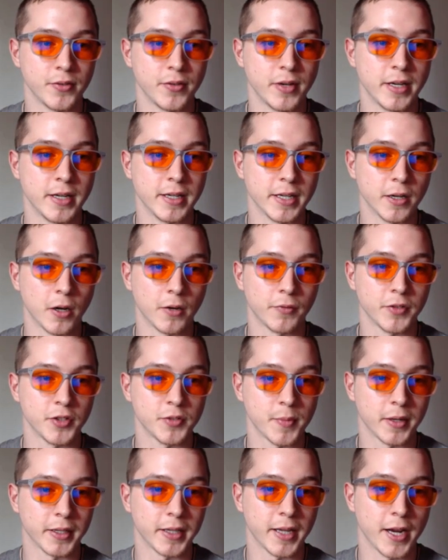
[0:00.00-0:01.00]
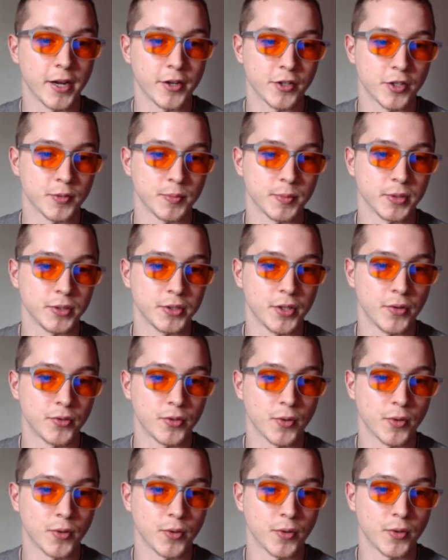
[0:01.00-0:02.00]
You need to get off these medications, but do
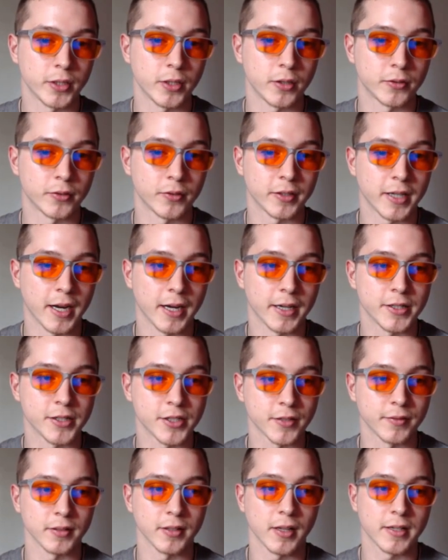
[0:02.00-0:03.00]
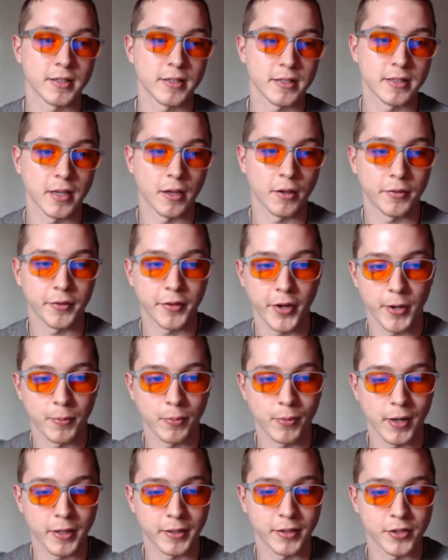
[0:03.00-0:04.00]
so only under the guidance of a licensed healthcare
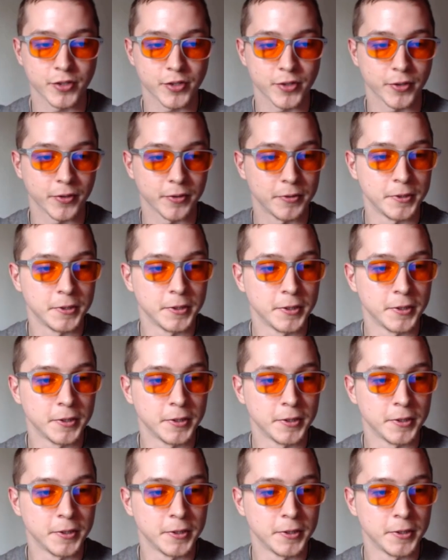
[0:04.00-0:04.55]
practitioner.